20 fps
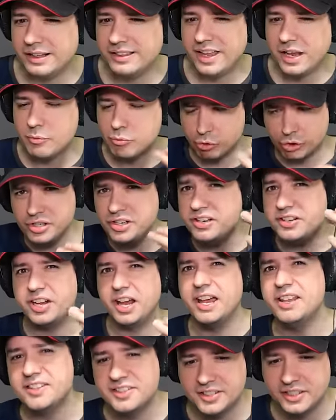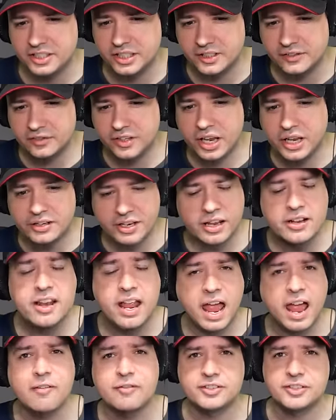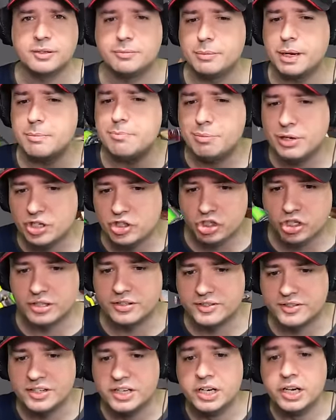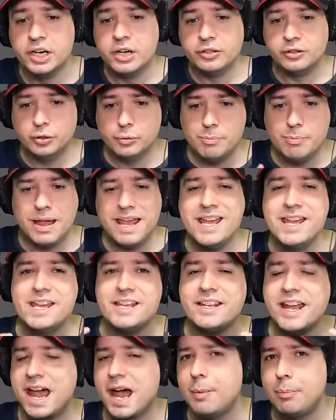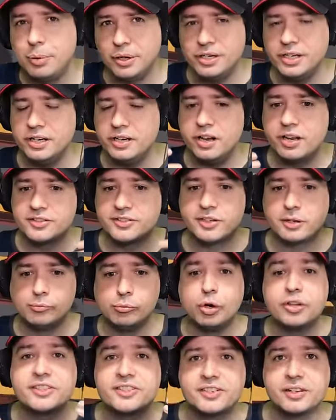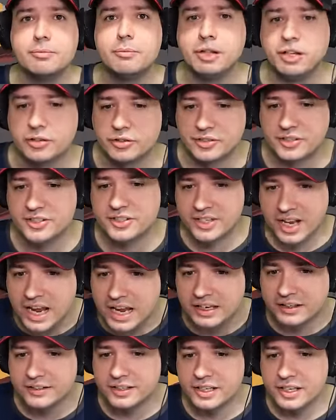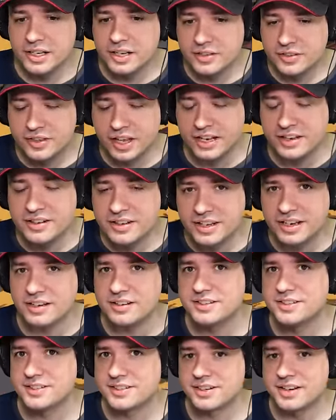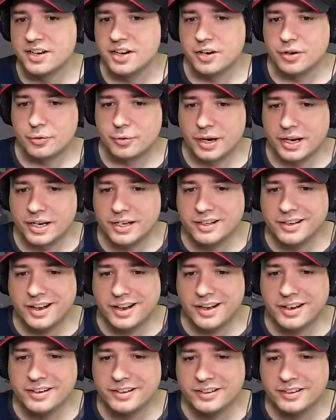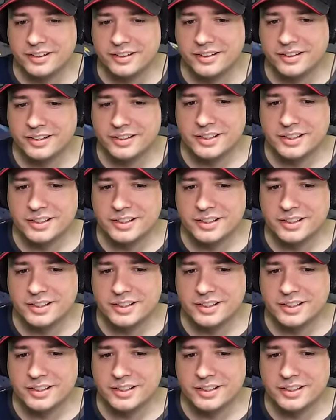they wouldn't test it if they didn't have some ambitions to make it happen in a somewhat similar state than this, right? And uh,